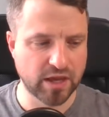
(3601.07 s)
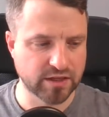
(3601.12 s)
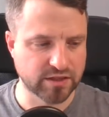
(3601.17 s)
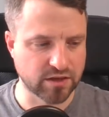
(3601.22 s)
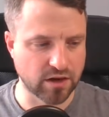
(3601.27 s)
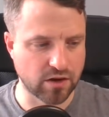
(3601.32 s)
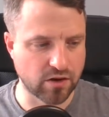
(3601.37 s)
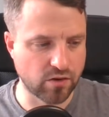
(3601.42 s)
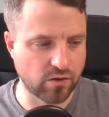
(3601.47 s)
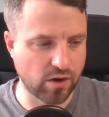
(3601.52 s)

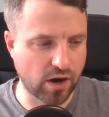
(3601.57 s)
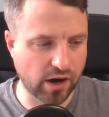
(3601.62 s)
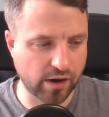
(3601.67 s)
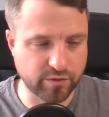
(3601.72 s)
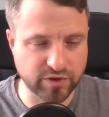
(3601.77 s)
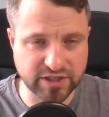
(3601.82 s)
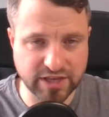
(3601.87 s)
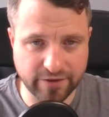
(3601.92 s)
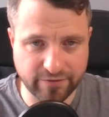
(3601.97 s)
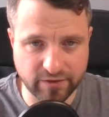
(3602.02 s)
so i
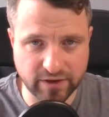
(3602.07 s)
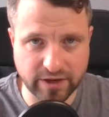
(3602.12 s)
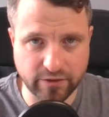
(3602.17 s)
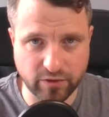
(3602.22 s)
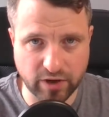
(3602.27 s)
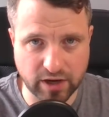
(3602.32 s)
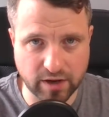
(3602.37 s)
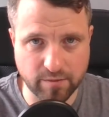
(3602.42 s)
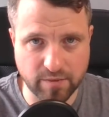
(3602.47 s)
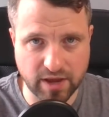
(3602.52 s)
would definitely
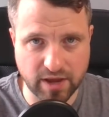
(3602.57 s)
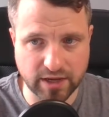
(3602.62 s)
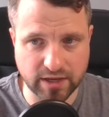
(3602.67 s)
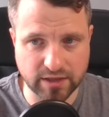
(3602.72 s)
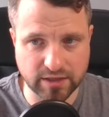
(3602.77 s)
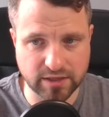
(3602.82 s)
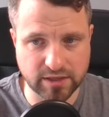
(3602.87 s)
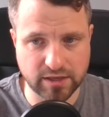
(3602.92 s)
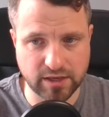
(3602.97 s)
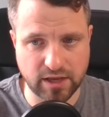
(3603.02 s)

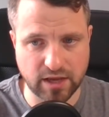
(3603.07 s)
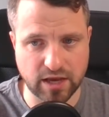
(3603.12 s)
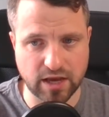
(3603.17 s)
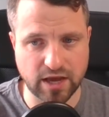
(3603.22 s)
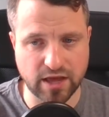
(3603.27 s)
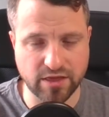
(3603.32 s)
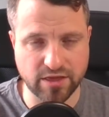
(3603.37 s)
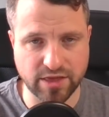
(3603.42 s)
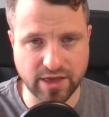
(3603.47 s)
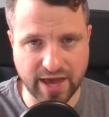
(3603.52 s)
recommend
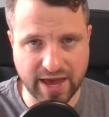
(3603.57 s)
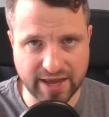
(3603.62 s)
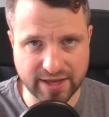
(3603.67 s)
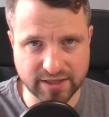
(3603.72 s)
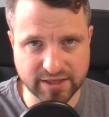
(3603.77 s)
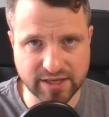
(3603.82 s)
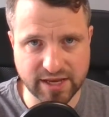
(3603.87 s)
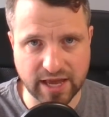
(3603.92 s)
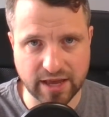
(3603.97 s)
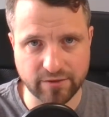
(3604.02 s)
uh,
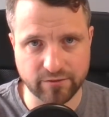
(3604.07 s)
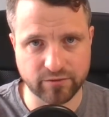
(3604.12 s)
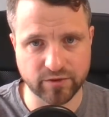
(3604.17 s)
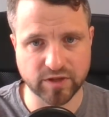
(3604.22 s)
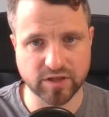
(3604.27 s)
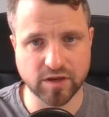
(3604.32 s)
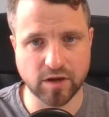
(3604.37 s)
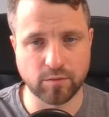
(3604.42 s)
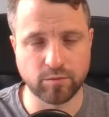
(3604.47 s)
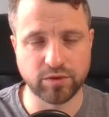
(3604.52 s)
that and for
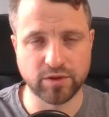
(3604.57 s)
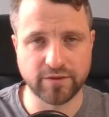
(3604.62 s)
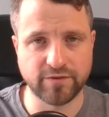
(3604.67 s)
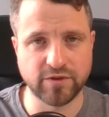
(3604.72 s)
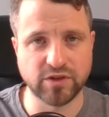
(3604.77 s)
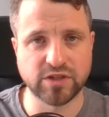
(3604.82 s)
example if